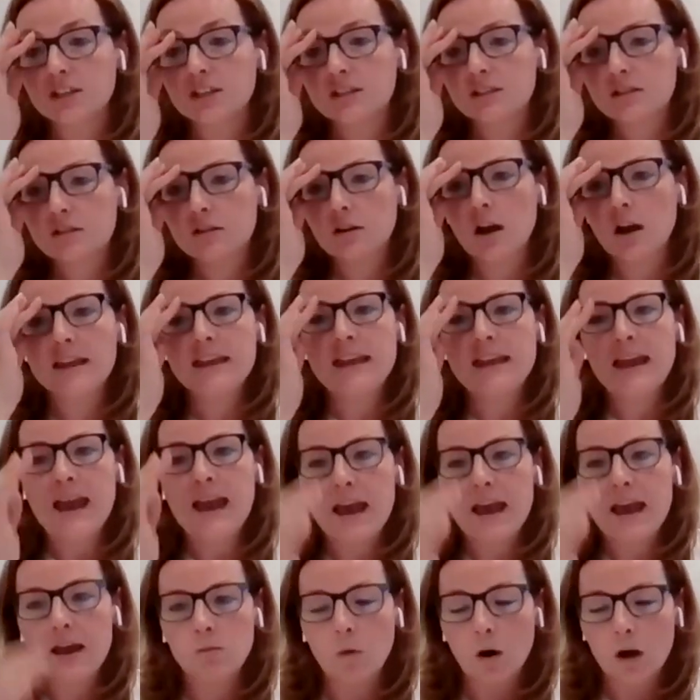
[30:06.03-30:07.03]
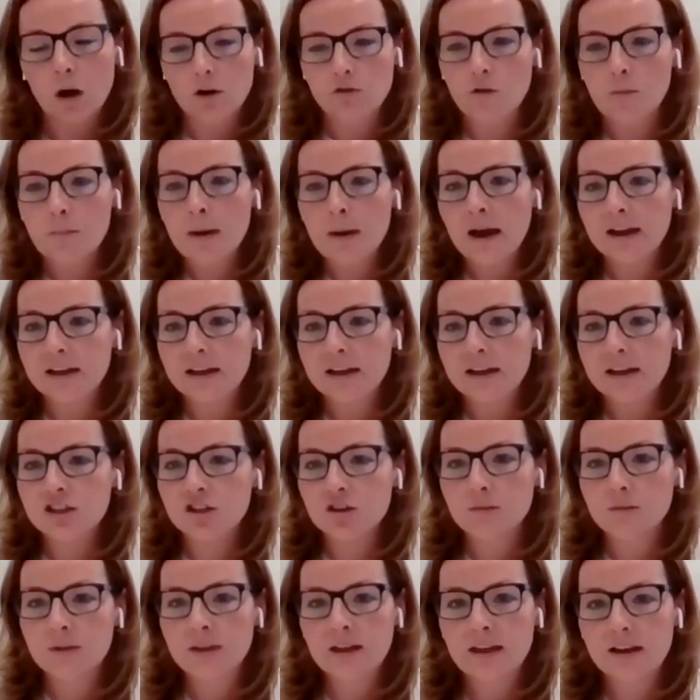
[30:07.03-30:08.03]
We just, again, want to
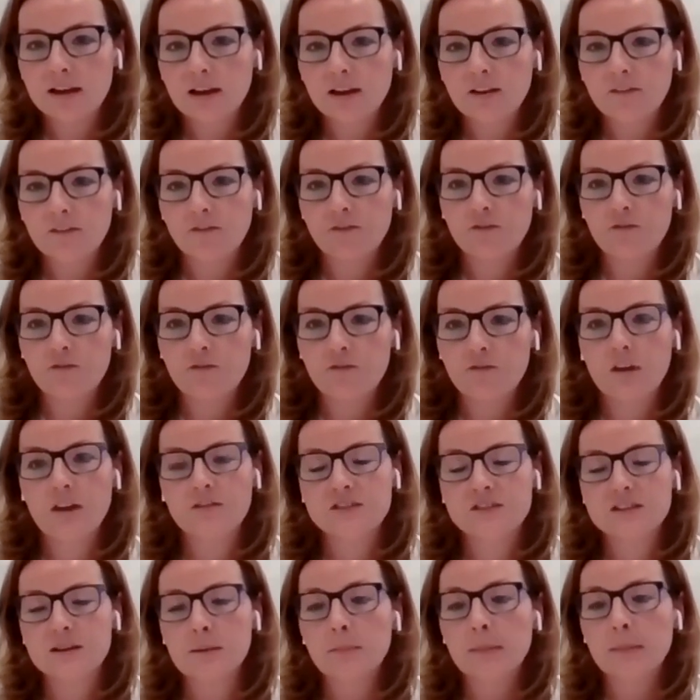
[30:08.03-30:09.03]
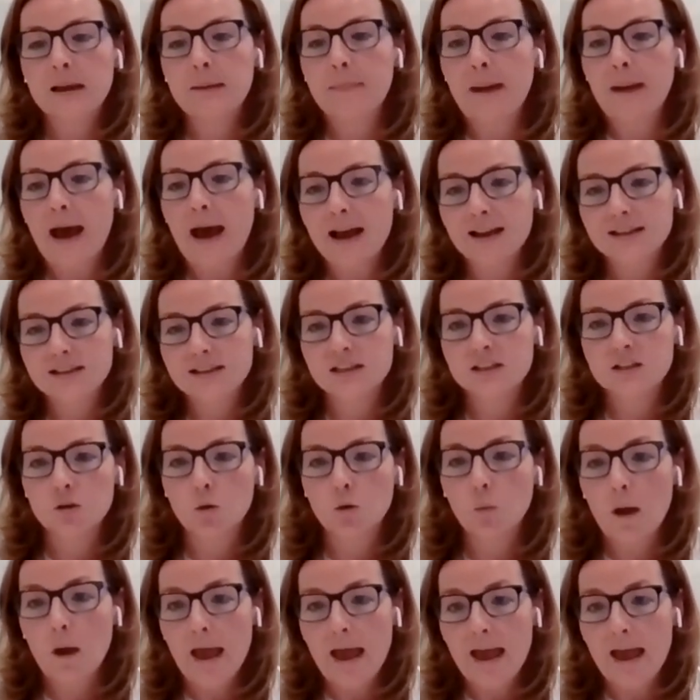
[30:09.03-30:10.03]
remind you that if somebody
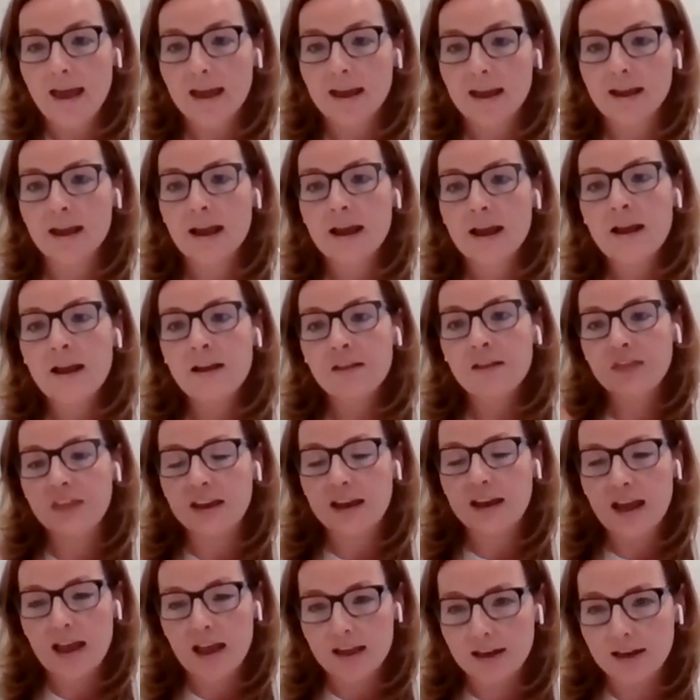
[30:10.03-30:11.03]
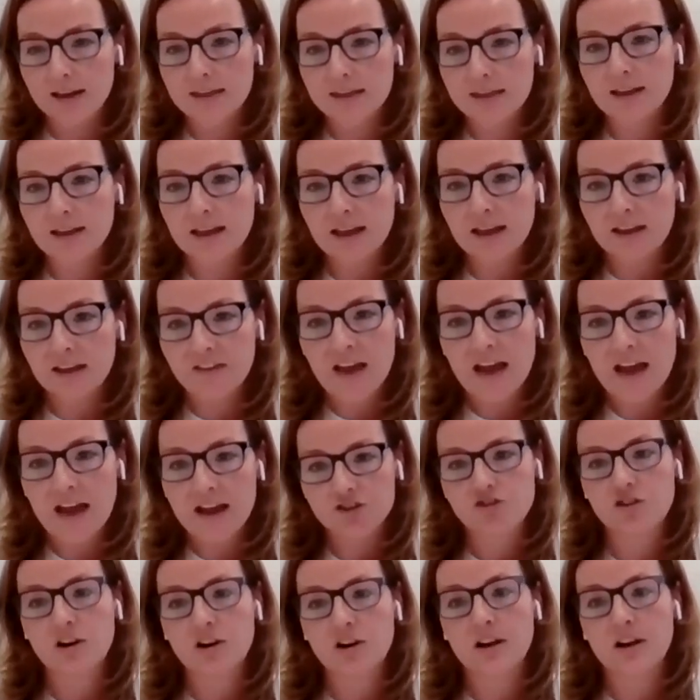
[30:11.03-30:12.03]
passes away, then
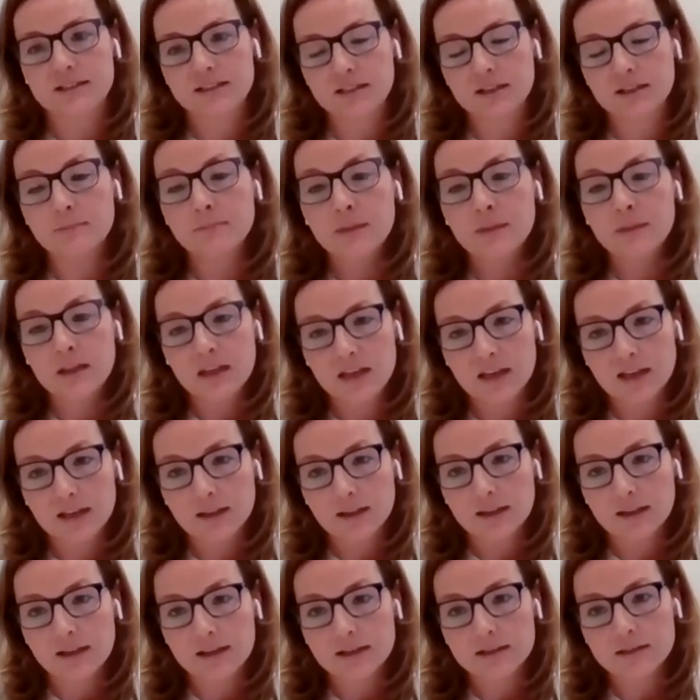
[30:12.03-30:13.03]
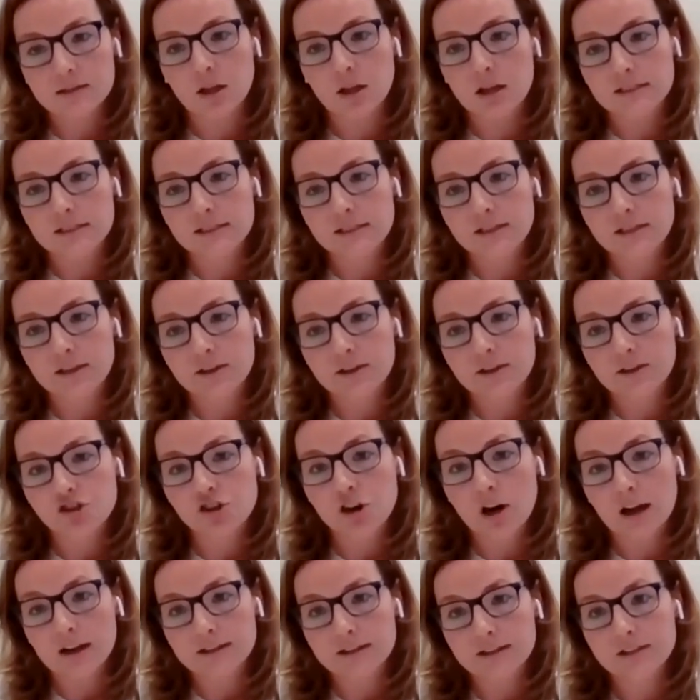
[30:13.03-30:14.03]
anything in that trust immediately is lost
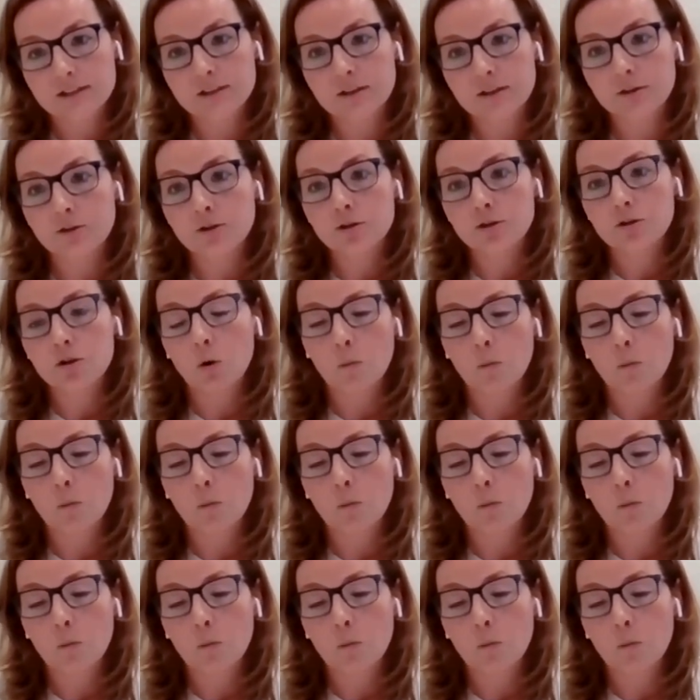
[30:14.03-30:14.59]
to the trust.